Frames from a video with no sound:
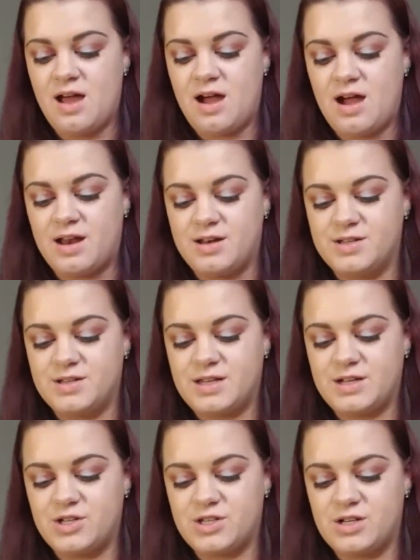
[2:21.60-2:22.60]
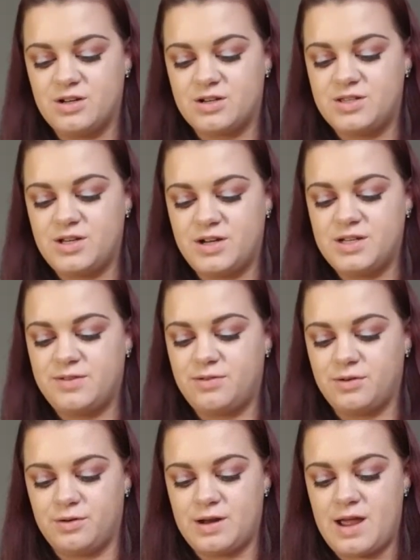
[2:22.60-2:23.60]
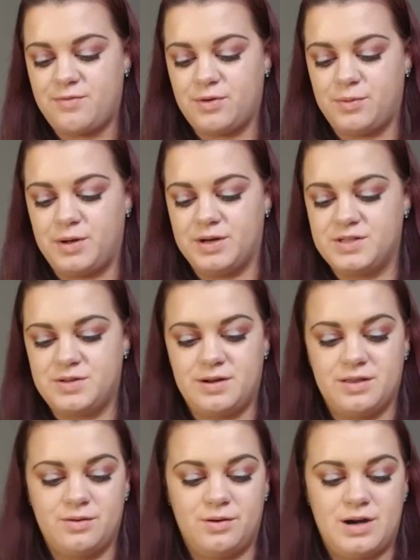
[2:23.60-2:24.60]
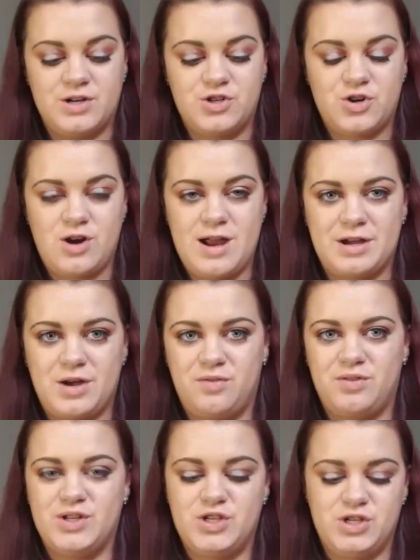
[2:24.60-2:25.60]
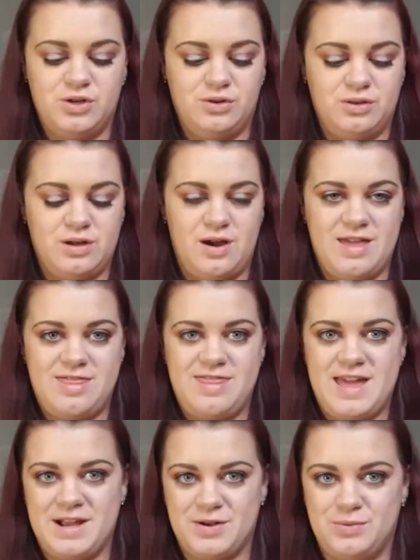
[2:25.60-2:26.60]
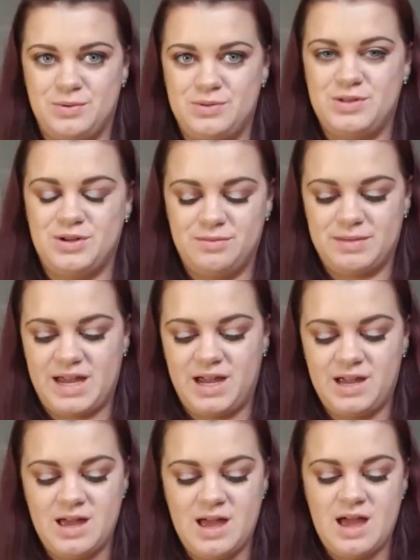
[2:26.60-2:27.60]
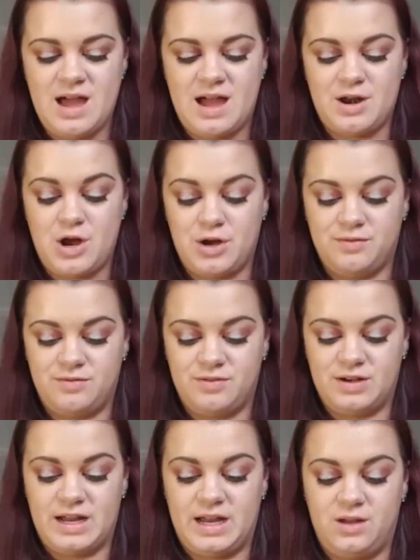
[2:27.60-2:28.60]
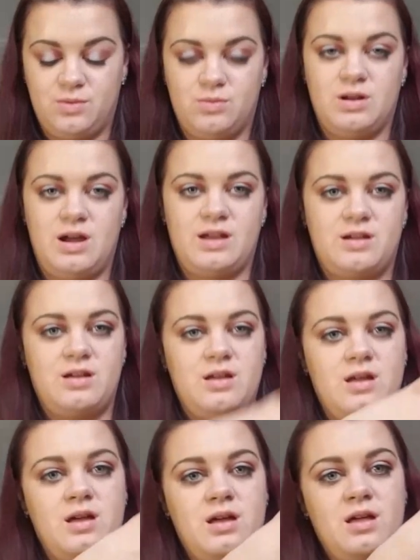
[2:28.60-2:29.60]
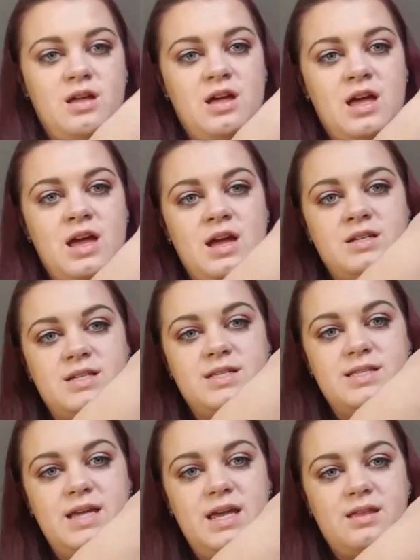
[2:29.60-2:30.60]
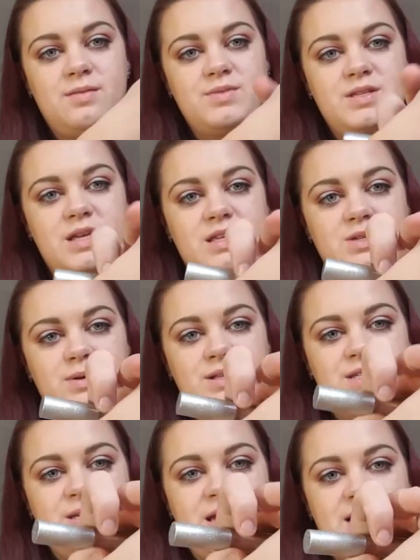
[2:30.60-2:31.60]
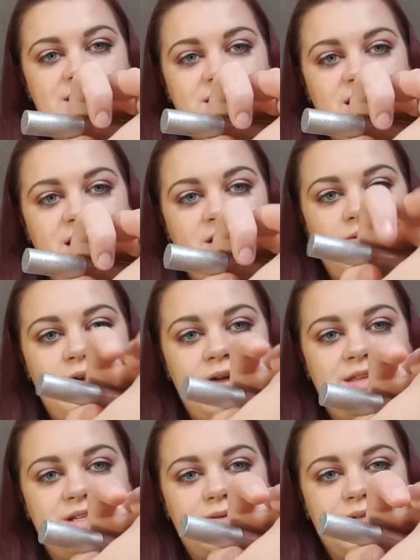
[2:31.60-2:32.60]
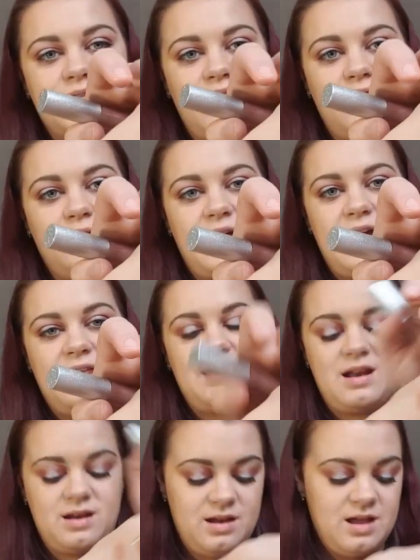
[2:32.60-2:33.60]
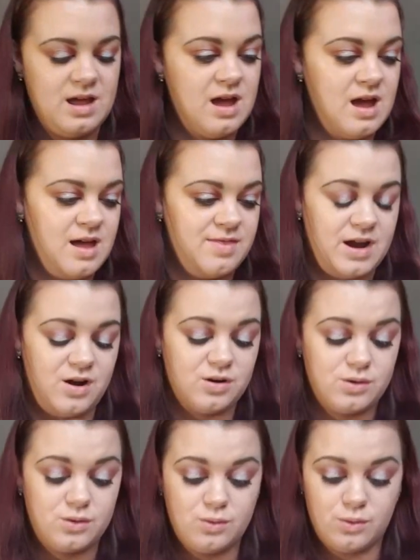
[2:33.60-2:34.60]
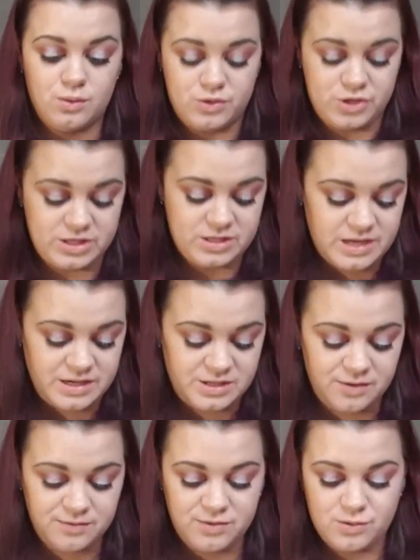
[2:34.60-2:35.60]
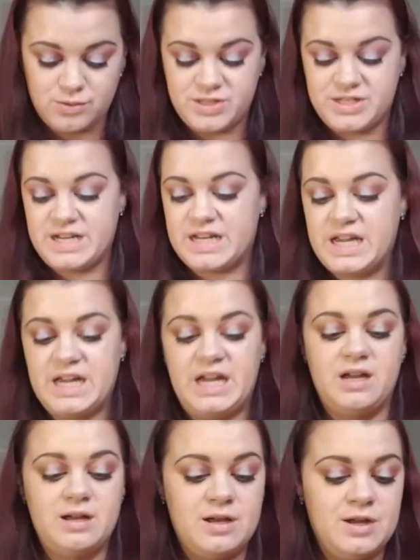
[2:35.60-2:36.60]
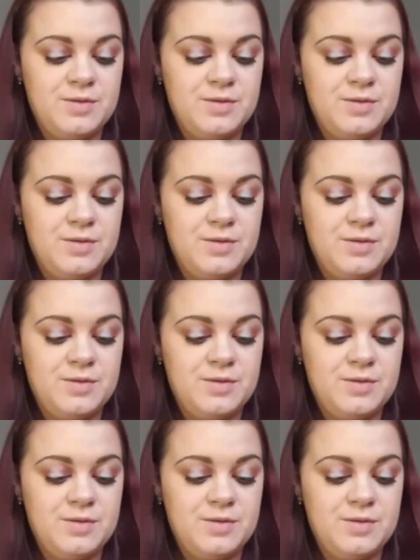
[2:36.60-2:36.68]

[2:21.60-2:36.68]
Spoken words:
and they just look so different on everyone. So I thought I'd try and go for the two that I think will suit me, and hopefully you'll like to see them. So this one's Yes Girl and this one's OK Then. They are gorgeous. They don't feel sticky.